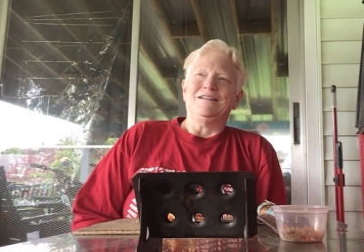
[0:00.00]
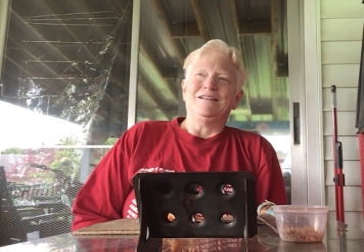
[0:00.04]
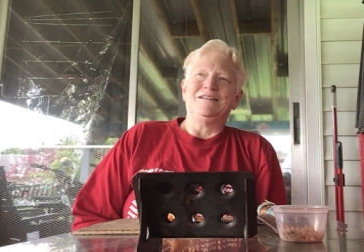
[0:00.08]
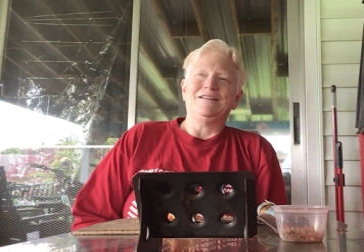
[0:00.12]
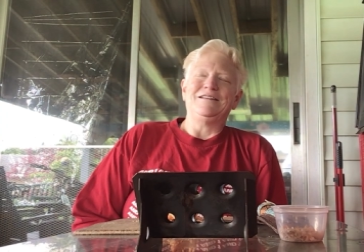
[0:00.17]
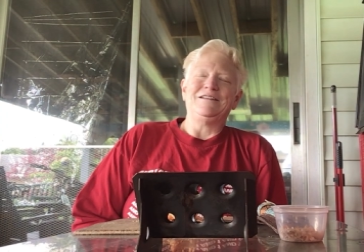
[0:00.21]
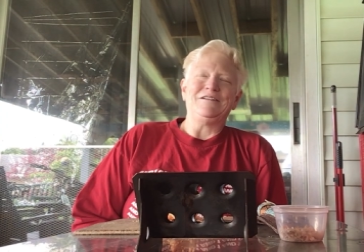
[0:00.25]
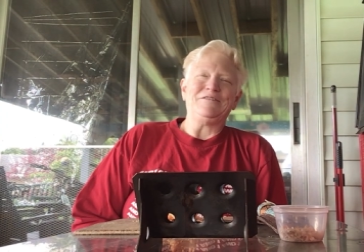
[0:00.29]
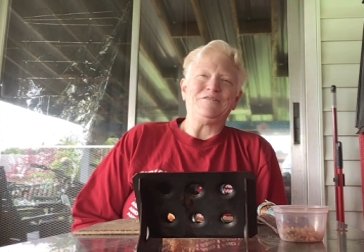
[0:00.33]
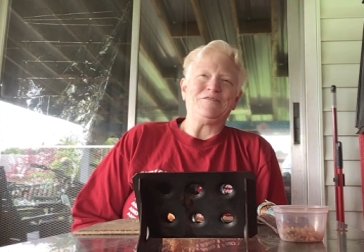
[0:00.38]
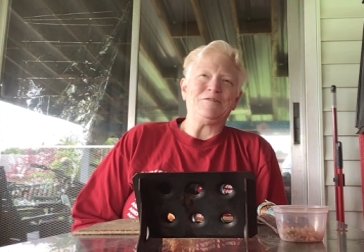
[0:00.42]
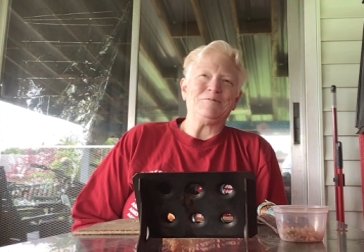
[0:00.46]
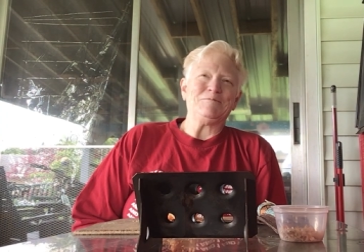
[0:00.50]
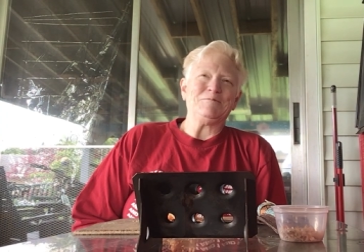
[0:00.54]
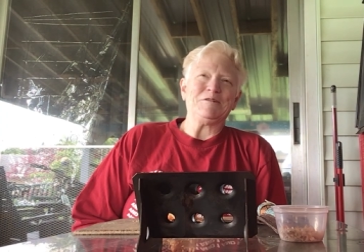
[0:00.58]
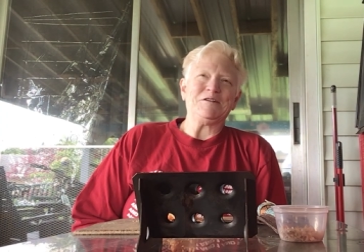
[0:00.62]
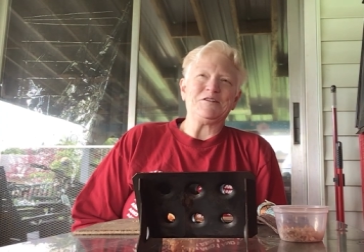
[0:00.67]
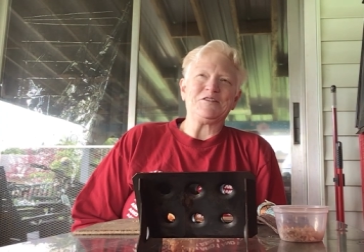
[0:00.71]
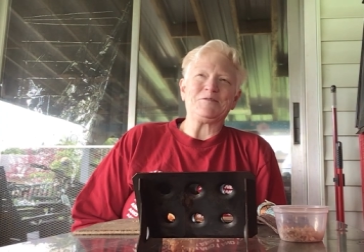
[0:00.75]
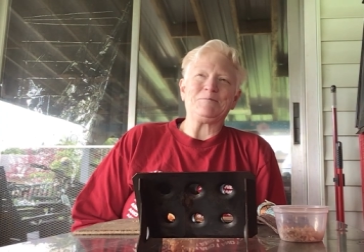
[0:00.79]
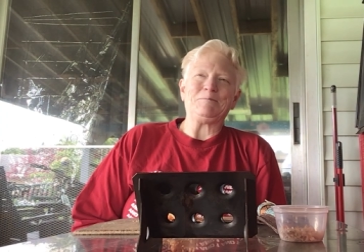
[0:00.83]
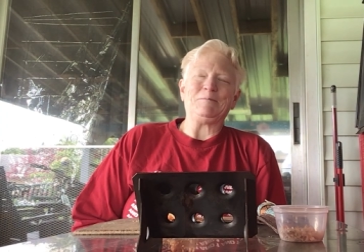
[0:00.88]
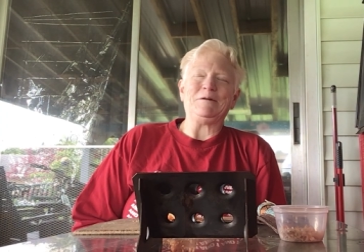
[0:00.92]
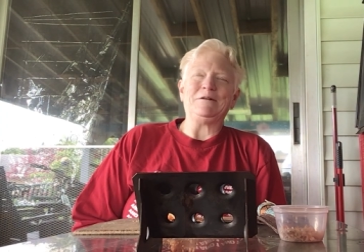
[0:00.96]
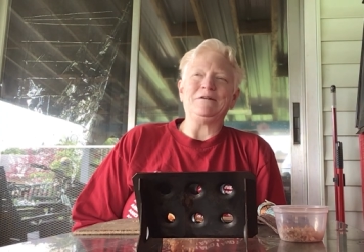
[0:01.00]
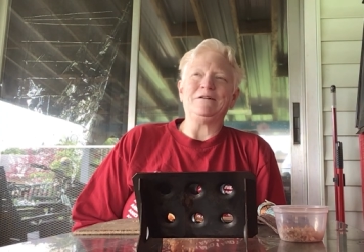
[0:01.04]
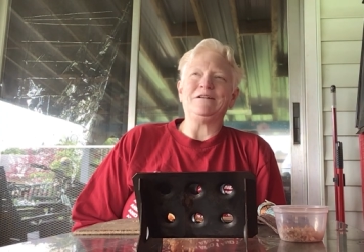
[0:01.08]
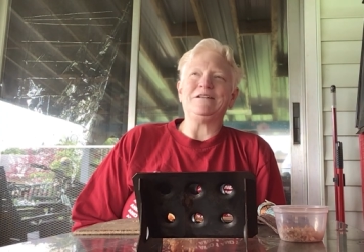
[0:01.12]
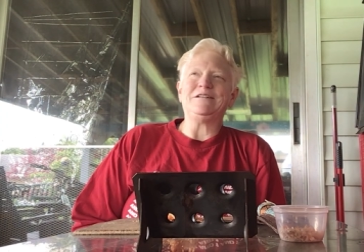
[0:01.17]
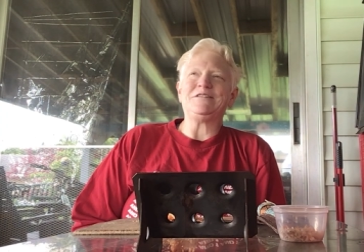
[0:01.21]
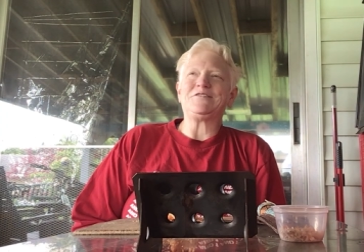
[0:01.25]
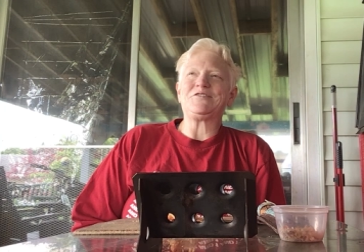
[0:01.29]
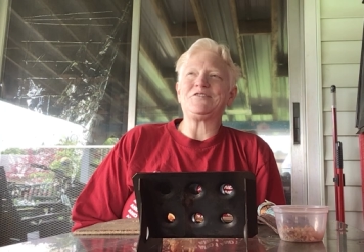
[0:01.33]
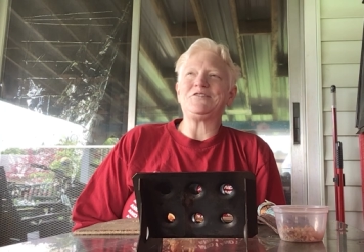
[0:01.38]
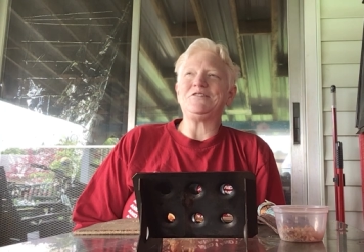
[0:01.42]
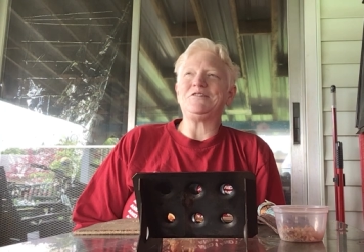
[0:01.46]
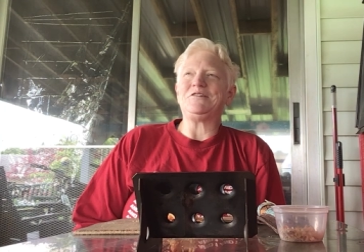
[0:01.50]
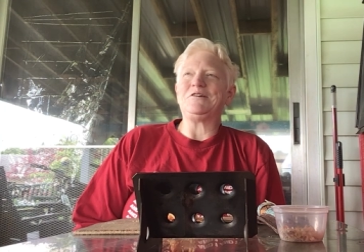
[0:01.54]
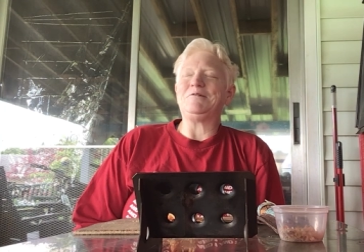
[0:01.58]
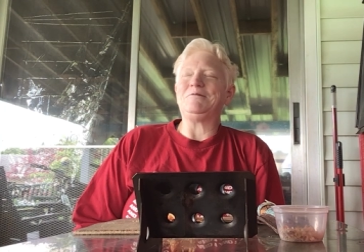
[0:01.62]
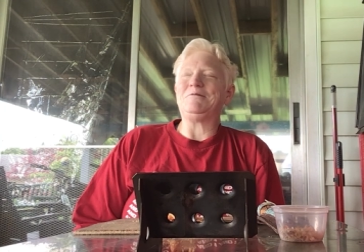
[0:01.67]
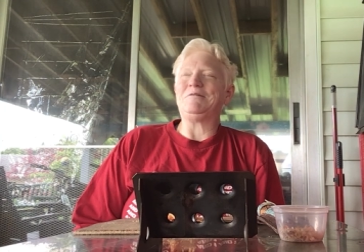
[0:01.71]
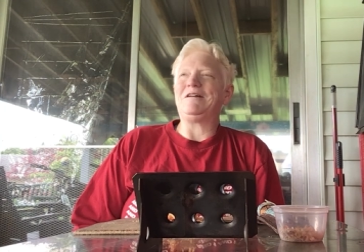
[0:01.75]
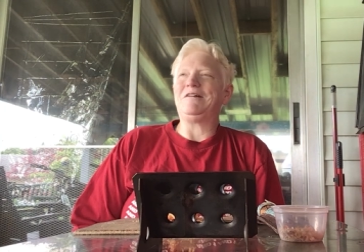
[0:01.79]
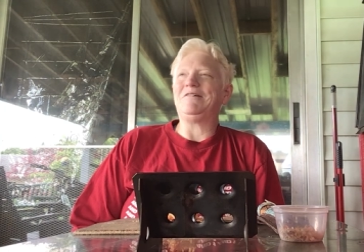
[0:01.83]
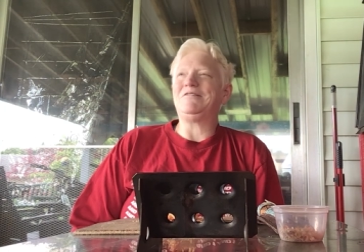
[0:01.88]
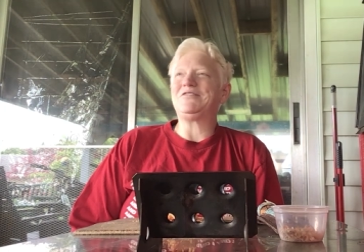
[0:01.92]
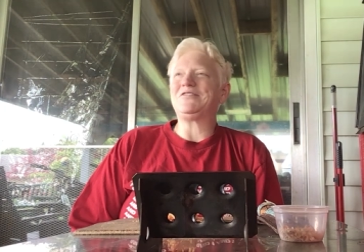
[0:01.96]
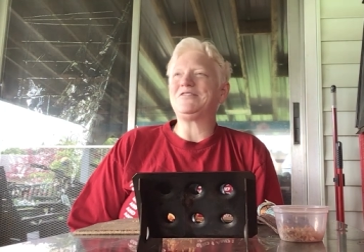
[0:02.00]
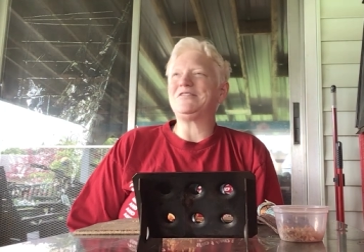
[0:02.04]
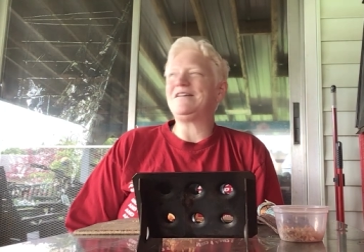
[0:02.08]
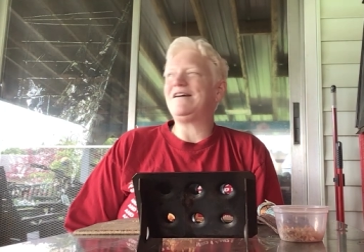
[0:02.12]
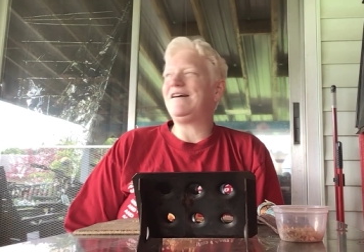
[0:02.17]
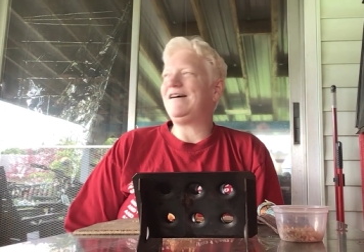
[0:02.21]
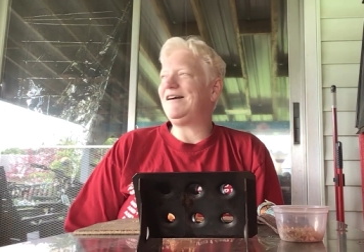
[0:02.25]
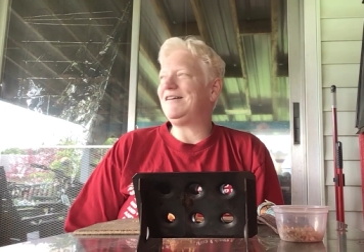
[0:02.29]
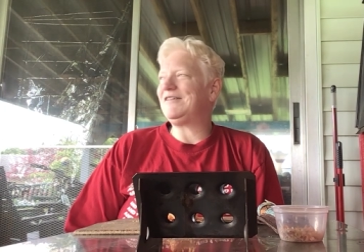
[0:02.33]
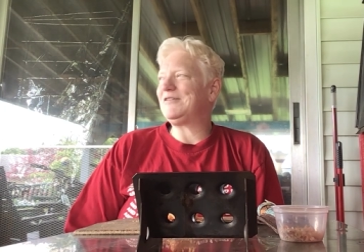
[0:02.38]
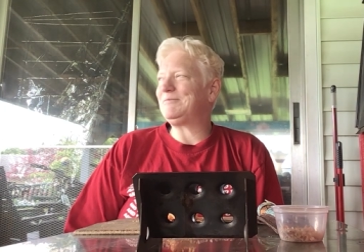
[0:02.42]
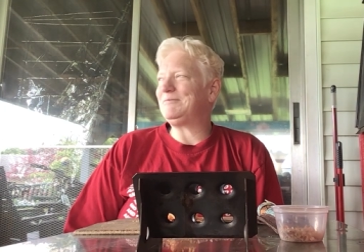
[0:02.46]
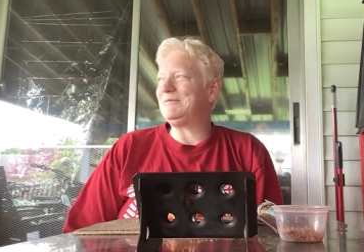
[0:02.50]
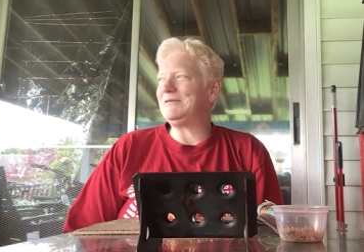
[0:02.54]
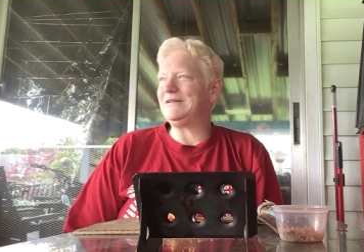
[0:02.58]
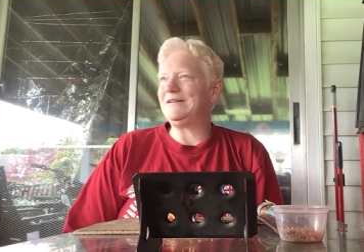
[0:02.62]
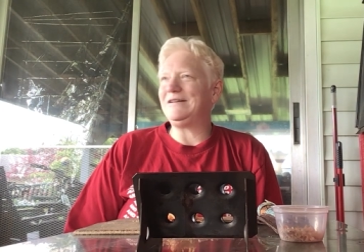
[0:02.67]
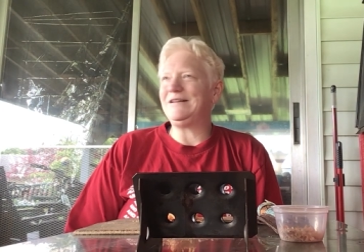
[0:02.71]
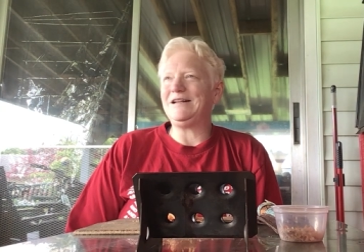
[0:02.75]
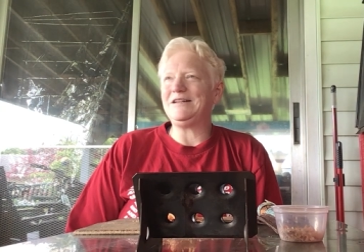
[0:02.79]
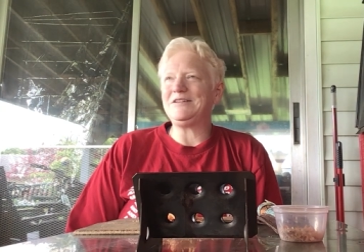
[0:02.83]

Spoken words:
lifted my spirits. You know, when I was in the hospital,